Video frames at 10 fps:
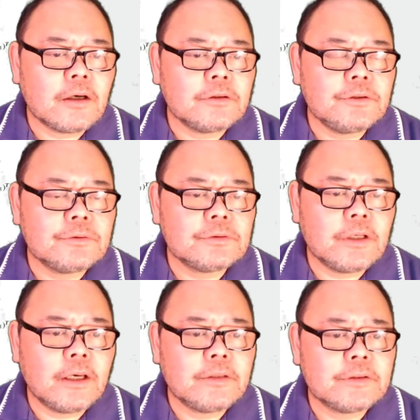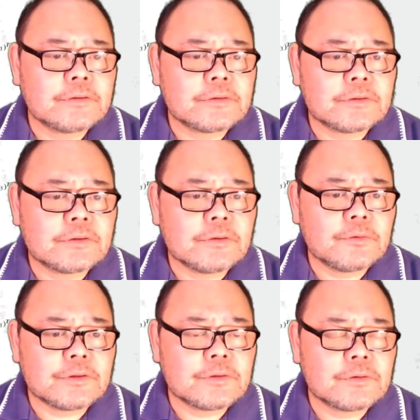have you uh, this is,
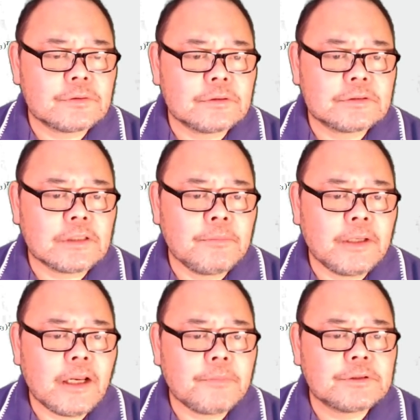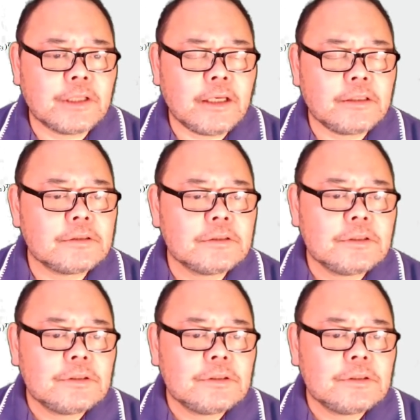we sum it up together.